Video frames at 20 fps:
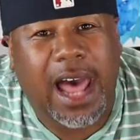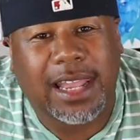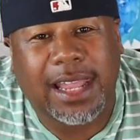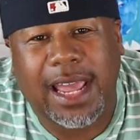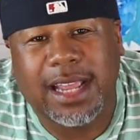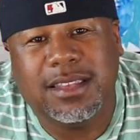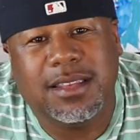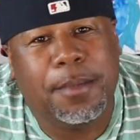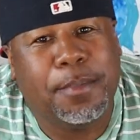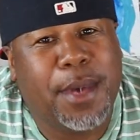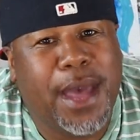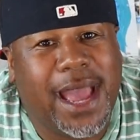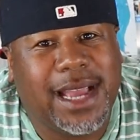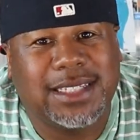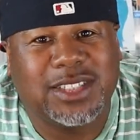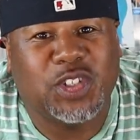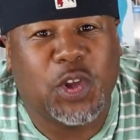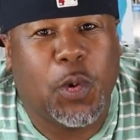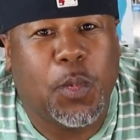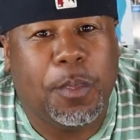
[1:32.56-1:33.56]
I like the
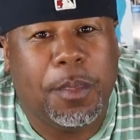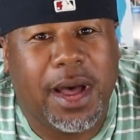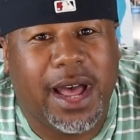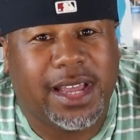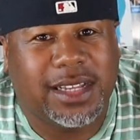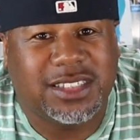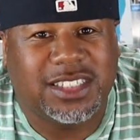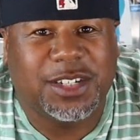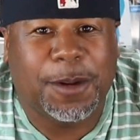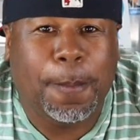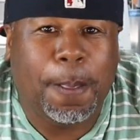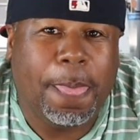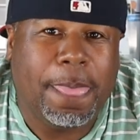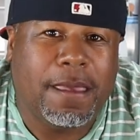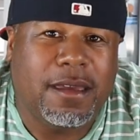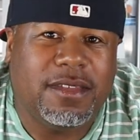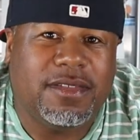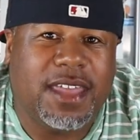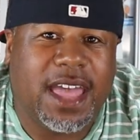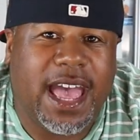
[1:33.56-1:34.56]
bag so much
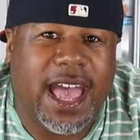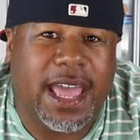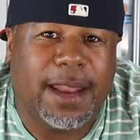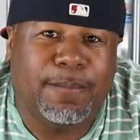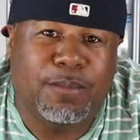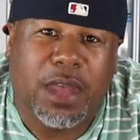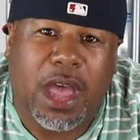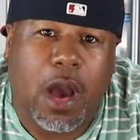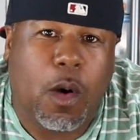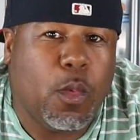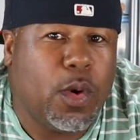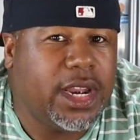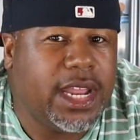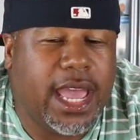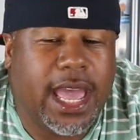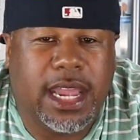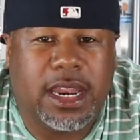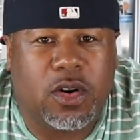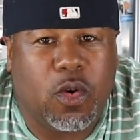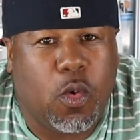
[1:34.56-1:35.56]
that I went
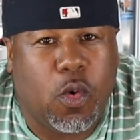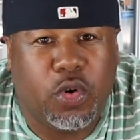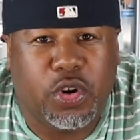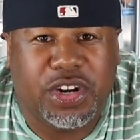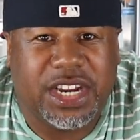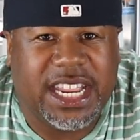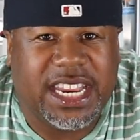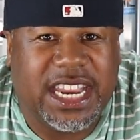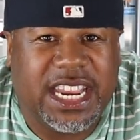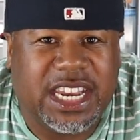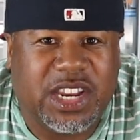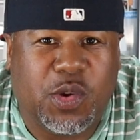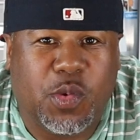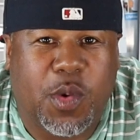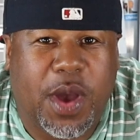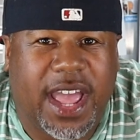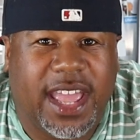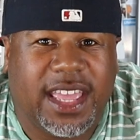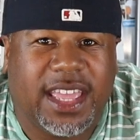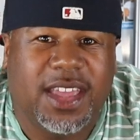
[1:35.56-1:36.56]
ahead and ordered it
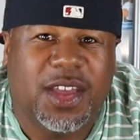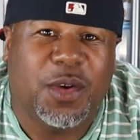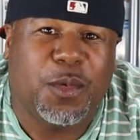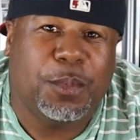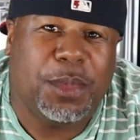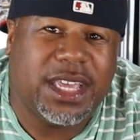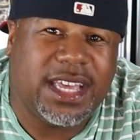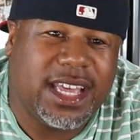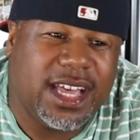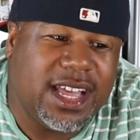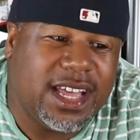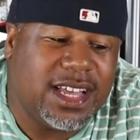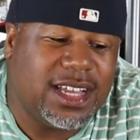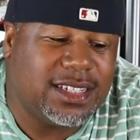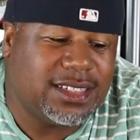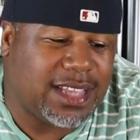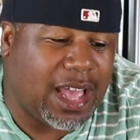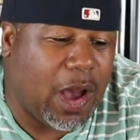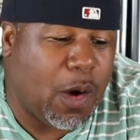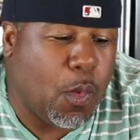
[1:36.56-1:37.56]
anyway,
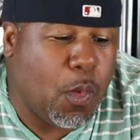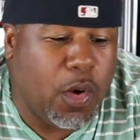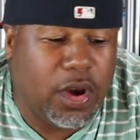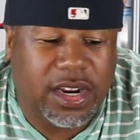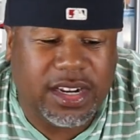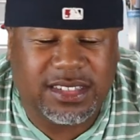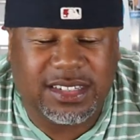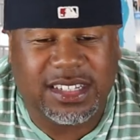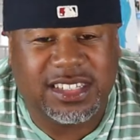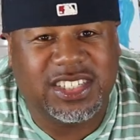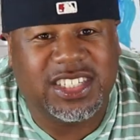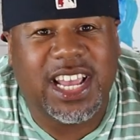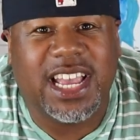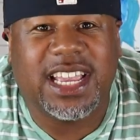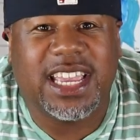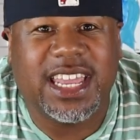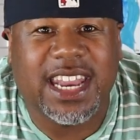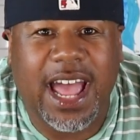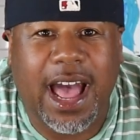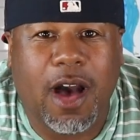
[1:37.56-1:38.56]
because I wanted to
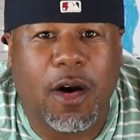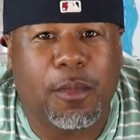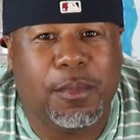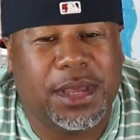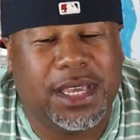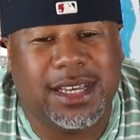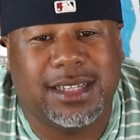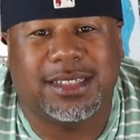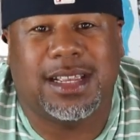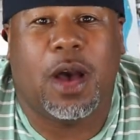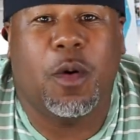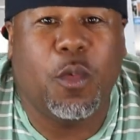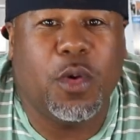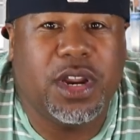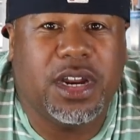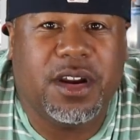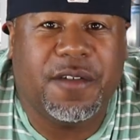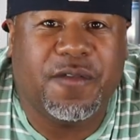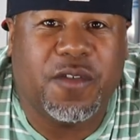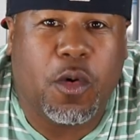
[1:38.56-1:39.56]
check it out, because I
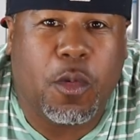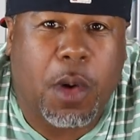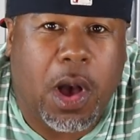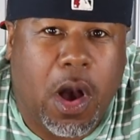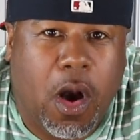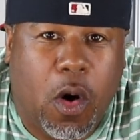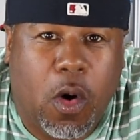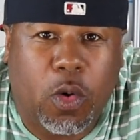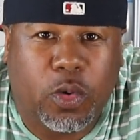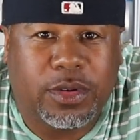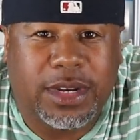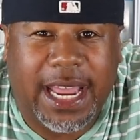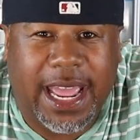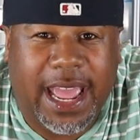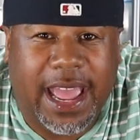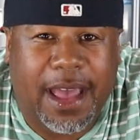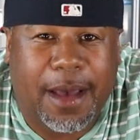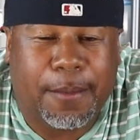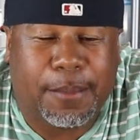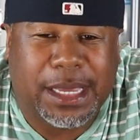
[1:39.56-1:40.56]
wanted it for my own
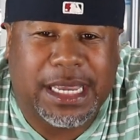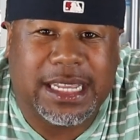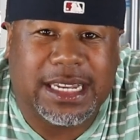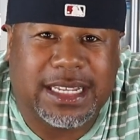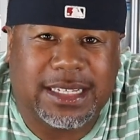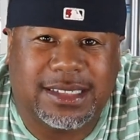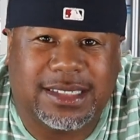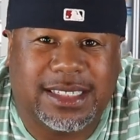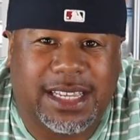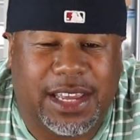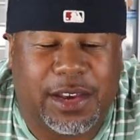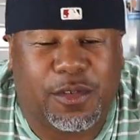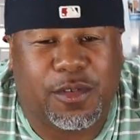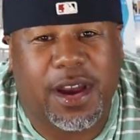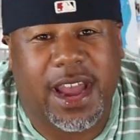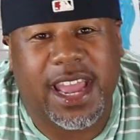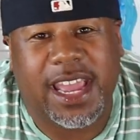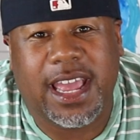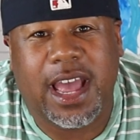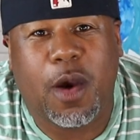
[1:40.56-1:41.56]
damn E D C,
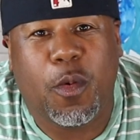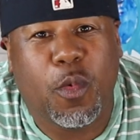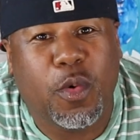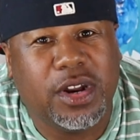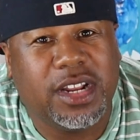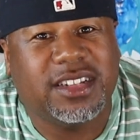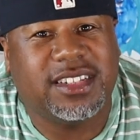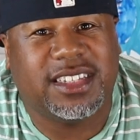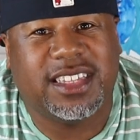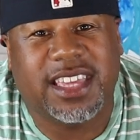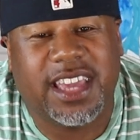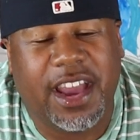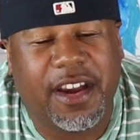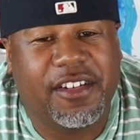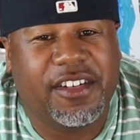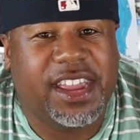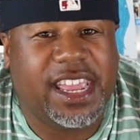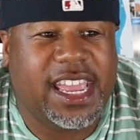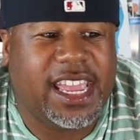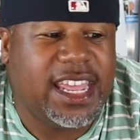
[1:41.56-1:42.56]
right? I wanted to
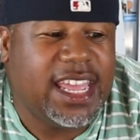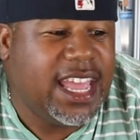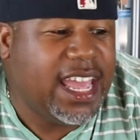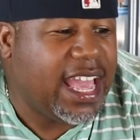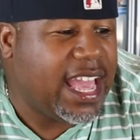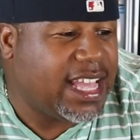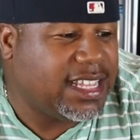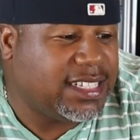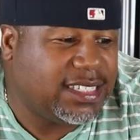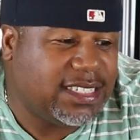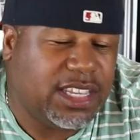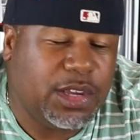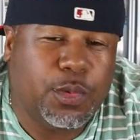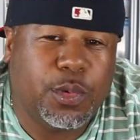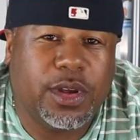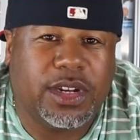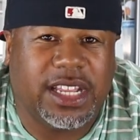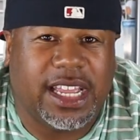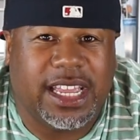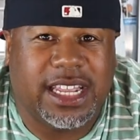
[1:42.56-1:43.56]
carry it and see
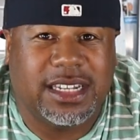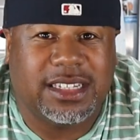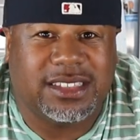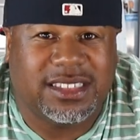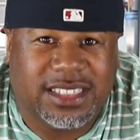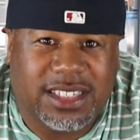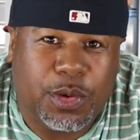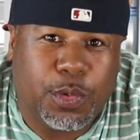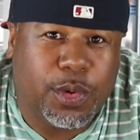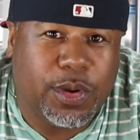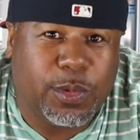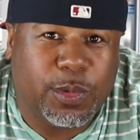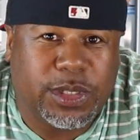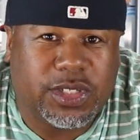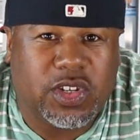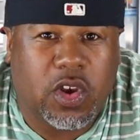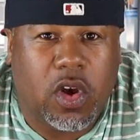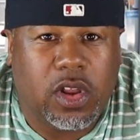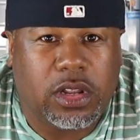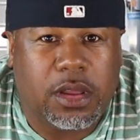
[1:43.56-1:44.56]
what and see what it
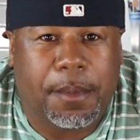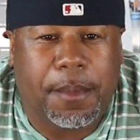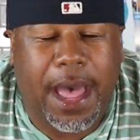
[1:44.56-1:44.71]
was all